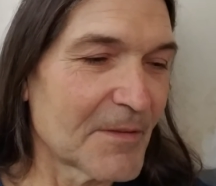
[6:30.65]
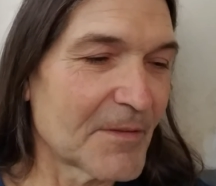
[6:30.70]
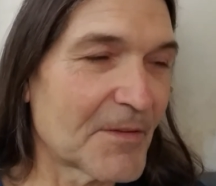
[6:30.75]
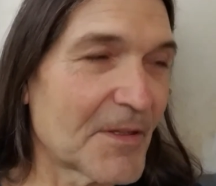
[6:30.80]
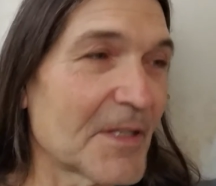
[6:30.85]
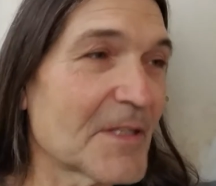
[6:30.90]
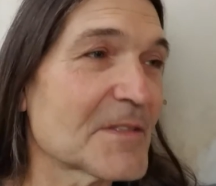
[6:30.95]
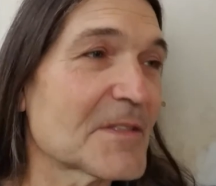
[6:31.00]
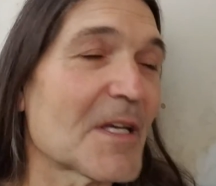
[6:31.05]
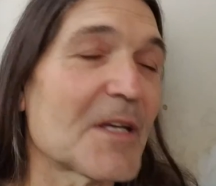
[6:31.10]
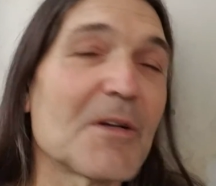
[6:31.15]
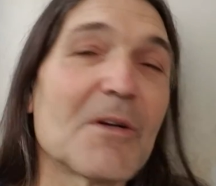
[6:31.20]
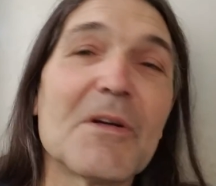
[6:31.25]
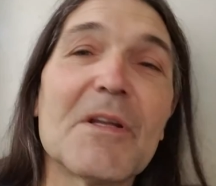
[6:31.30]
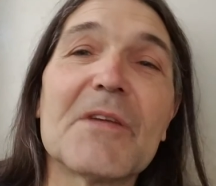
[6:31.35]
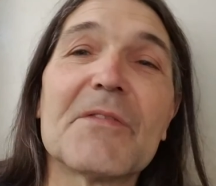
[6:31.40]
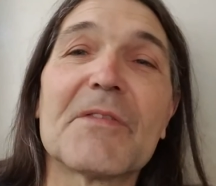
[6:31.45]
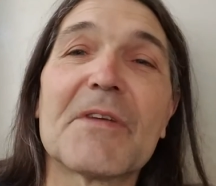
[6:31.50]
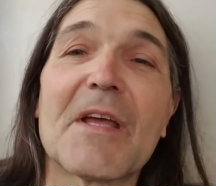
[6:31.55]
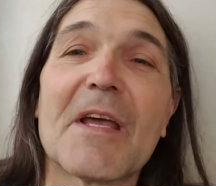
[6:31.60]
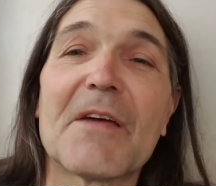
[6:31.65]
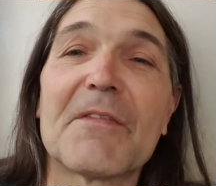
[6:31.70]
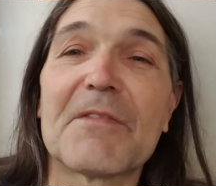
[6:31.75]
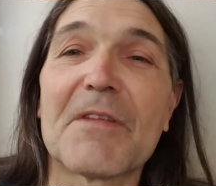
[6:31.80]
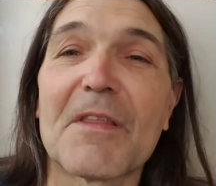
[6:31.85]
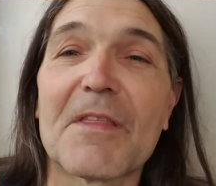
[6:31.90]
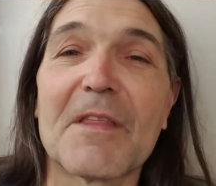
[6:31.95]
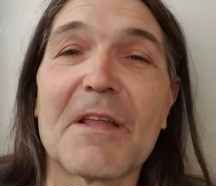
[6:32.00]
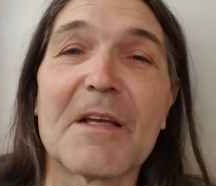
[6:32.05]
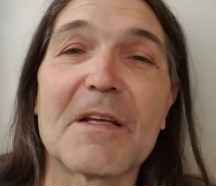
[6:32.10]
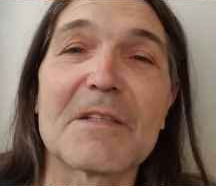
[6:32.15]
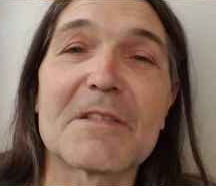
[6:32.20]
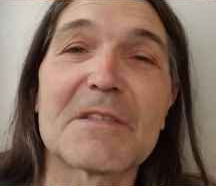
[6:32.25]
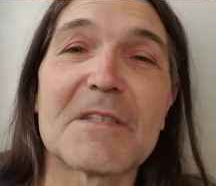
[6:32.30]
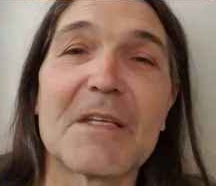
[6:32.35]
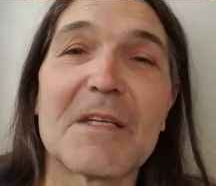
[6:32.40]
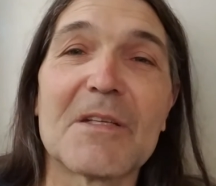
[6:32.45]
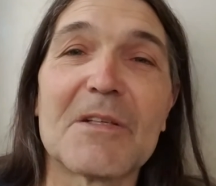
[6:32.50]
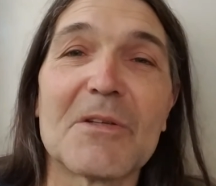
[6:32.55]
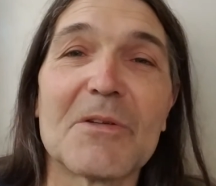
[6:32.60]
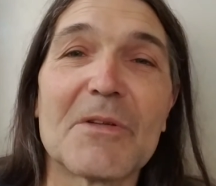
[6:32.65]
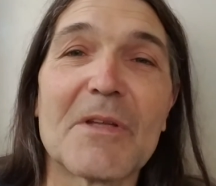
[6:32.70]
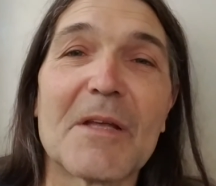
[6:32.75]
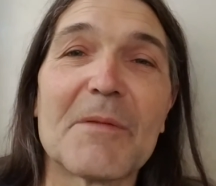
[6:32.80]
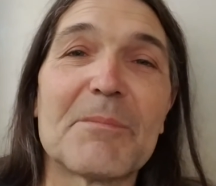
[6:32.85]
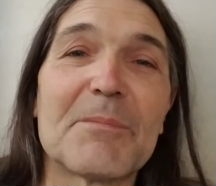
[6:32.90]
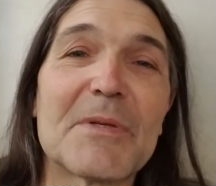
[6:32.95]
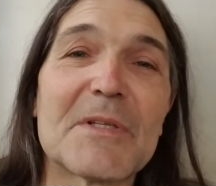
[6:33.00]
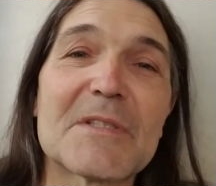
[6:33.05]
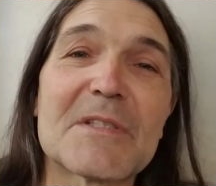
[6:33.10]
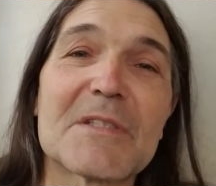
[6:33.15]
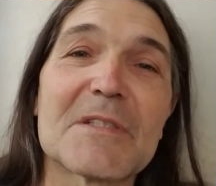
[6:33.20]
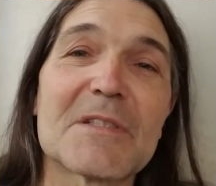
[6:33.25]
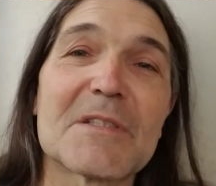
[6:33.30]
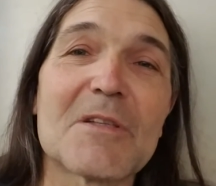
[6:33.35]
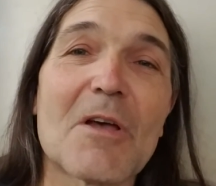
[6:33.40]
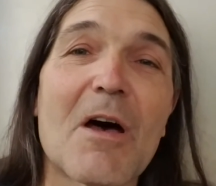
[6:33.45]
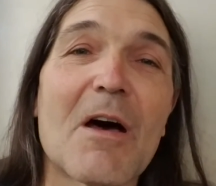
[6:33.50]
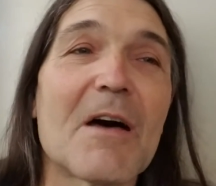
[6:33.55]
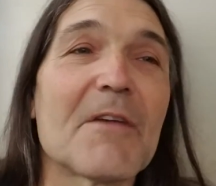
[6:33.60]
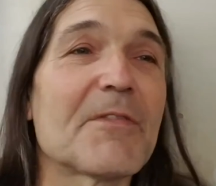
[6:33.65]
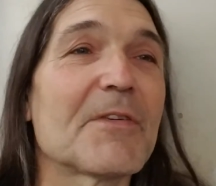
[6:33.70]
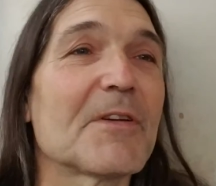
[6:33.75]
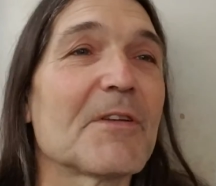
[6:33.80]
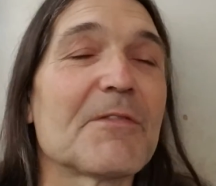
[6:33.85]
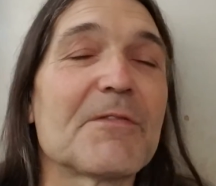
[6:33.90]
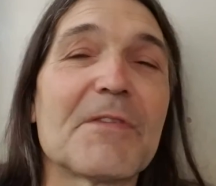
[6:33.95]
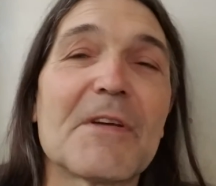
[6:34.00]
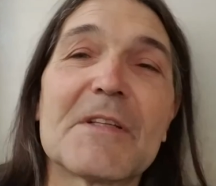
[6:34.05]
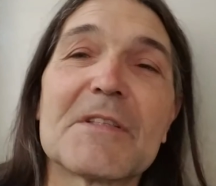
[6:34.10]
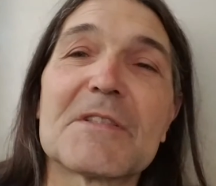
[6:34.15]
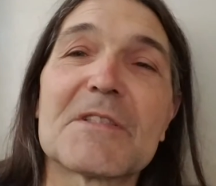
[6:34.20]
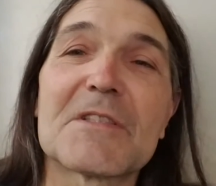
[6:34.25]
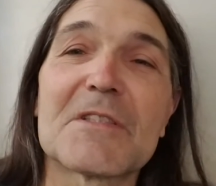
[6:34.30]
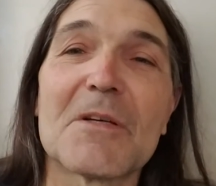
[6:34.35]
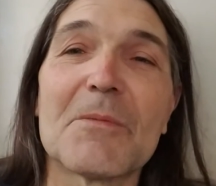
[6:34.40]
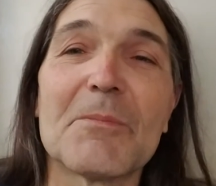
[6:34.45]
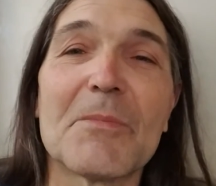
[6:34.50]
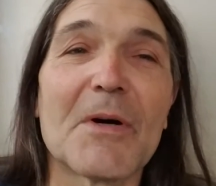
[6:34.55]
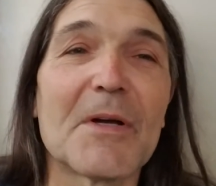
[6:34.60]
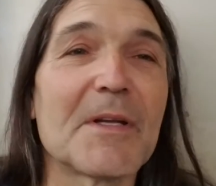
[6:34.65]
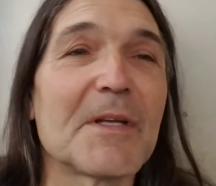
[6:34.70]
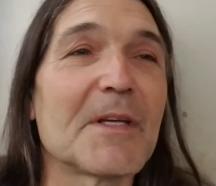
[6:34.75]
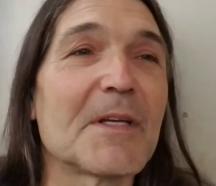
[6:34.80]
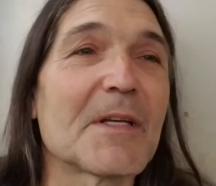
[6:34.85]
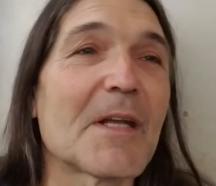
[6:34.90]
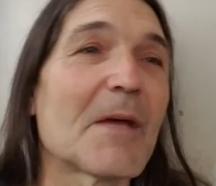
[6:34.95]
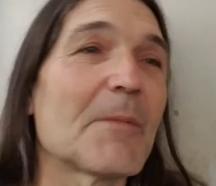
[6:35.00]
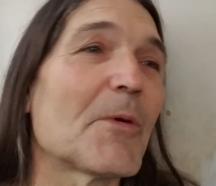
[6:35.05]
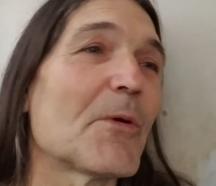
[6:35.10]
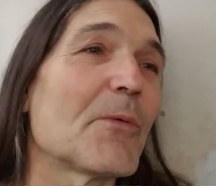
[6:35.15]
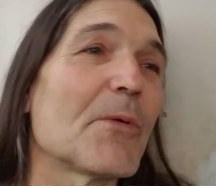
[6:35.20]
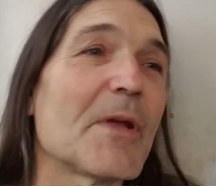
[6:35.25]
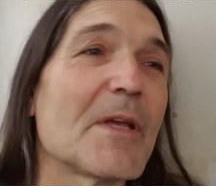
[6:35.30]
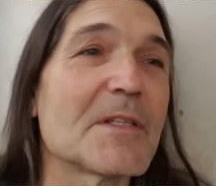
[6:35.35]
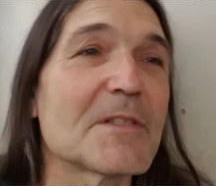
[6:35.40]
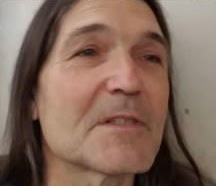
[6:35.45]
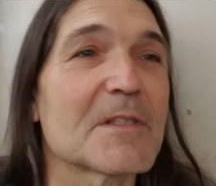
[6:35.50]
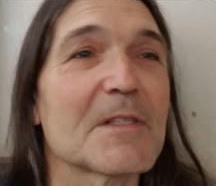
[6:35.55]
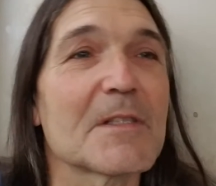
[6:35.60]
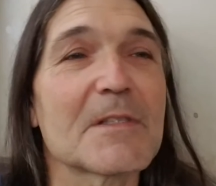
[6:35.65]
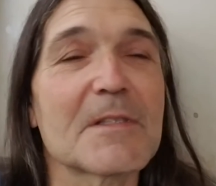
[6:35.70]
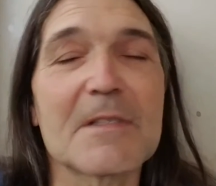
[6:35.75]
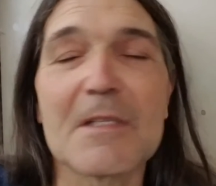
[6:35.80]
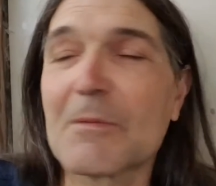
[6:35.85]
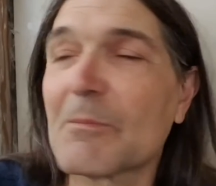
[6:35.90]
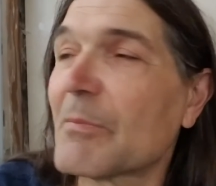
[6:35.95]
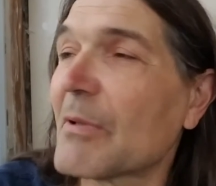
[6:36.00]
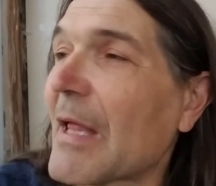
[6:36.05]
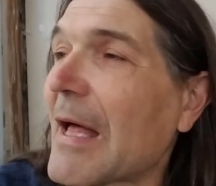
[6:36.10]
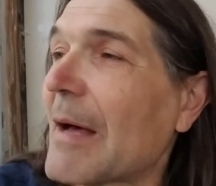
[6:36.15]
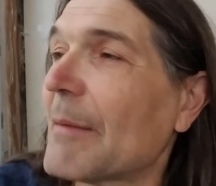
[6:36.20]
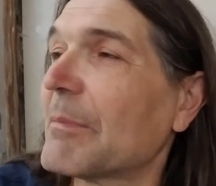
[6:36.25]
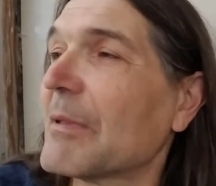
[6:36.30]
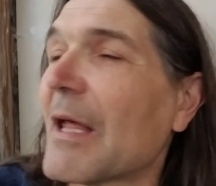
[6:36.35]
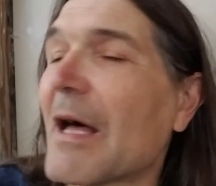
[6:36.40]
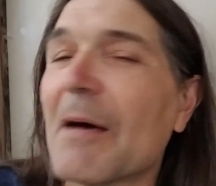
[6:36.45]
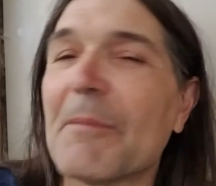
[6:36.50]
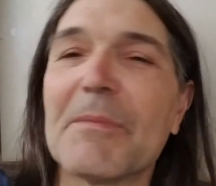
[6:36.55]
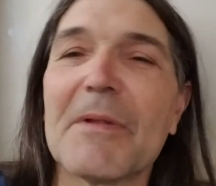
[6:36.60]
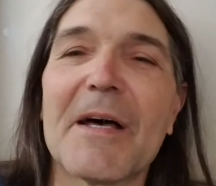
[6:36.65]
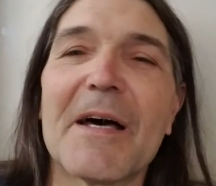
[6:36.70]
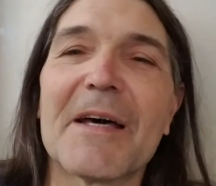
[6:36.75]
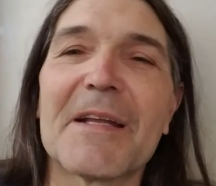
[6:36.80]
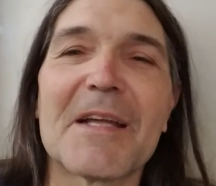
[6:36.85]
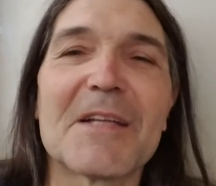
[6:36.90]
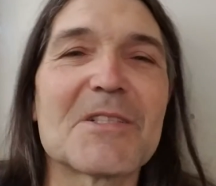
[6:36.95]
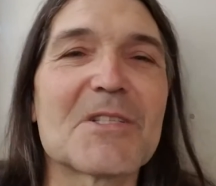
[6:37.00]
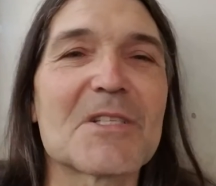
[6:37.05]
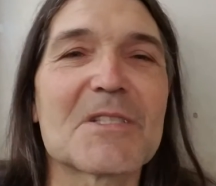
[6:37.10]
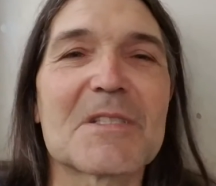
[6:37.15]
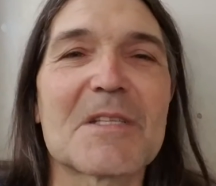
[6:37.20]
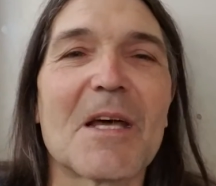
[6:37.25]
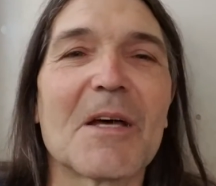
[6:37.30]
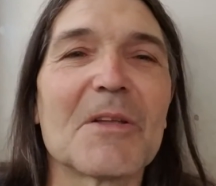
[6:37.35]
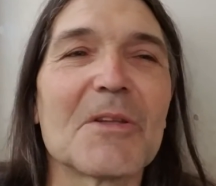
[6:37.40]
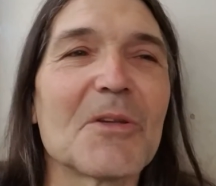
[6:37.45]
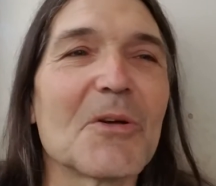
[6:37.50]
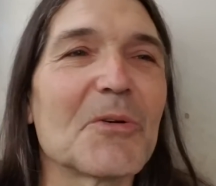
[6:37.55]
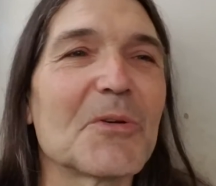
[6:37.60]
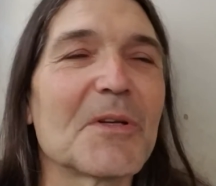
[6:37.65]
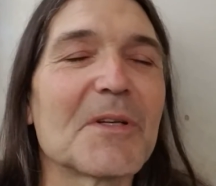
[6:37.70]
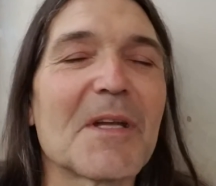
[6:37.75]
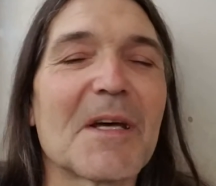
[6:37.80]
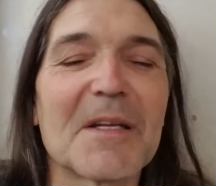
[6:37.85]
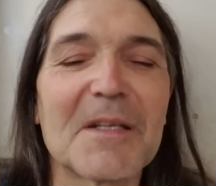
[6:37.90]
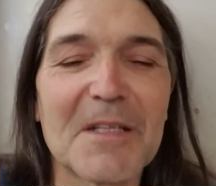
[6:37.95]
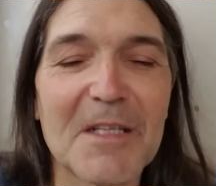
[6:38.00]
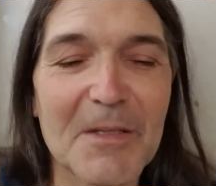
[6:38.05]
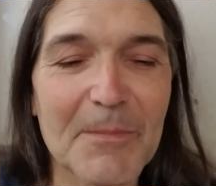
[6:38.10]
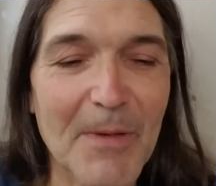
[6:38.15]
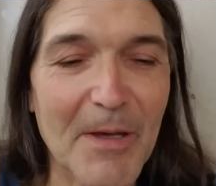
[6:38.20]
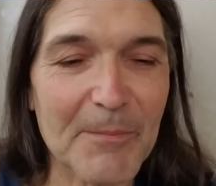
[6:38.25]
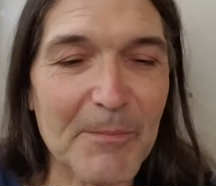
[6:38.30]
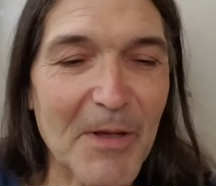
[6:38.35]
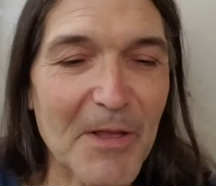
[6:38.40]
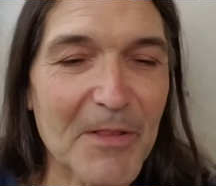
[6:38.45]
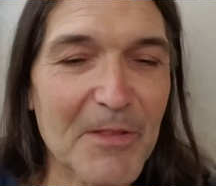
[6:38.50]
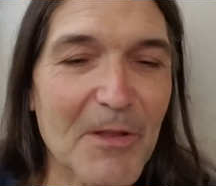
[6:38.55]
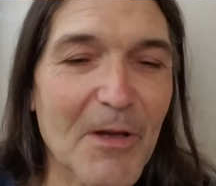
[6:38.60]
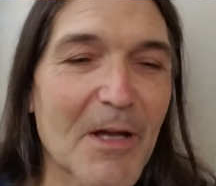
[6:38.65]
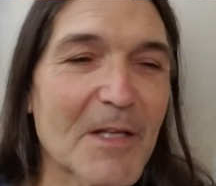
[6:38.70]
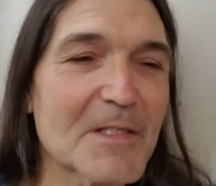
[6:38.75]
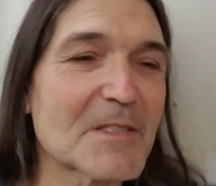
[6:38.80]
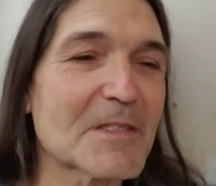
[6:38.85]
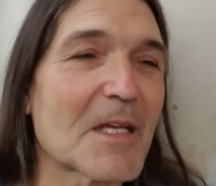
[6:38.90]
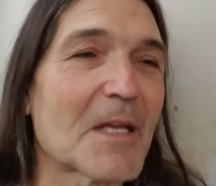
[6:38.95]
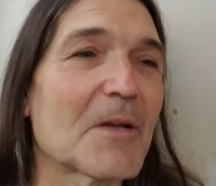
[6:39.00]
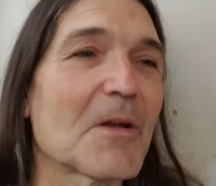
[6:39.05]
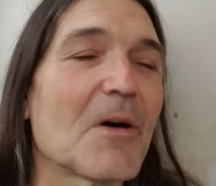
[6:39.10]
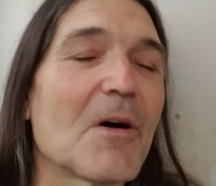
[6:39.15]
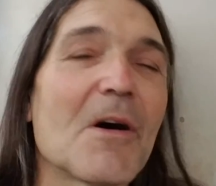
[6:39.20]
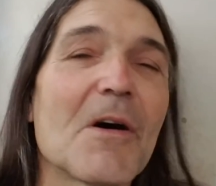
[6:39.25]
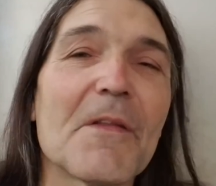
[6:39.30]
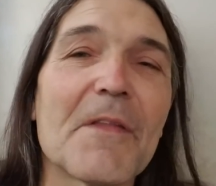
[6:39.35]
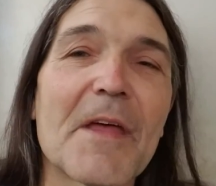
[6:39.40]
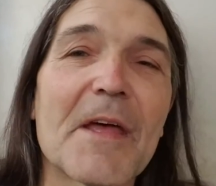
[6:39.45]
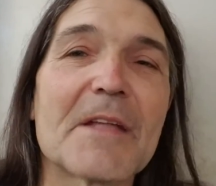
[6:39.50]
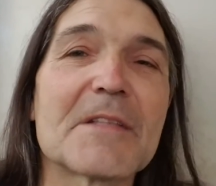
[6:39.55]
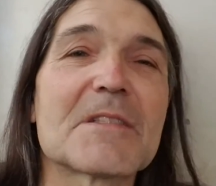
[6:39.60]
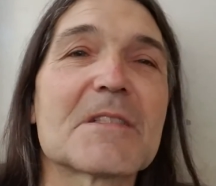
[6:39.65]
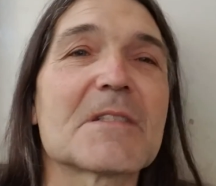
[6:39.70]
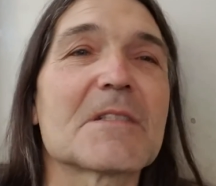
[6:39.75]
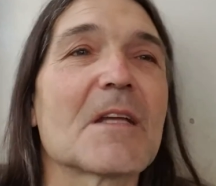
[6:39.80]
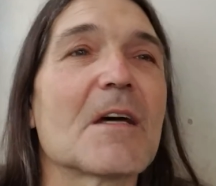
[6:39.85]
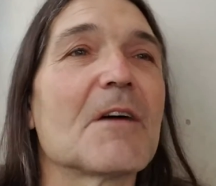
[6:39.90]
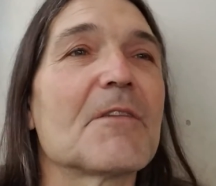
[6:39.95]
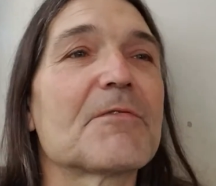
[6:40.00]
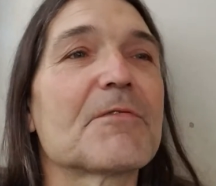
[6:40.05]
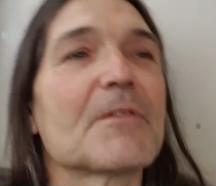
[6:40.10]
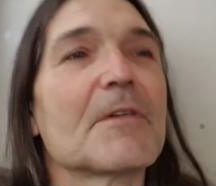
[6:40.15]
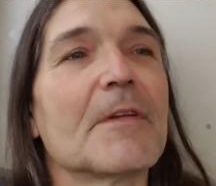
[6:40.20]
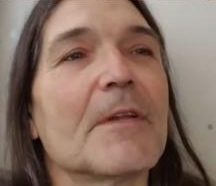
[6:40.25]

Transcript: things I don't even have to think, say, and do that pisses off and offends somebody, and I'm a racist and blah, blah, blah, and I just unloaded on him, on my thoughts, on all that stuff.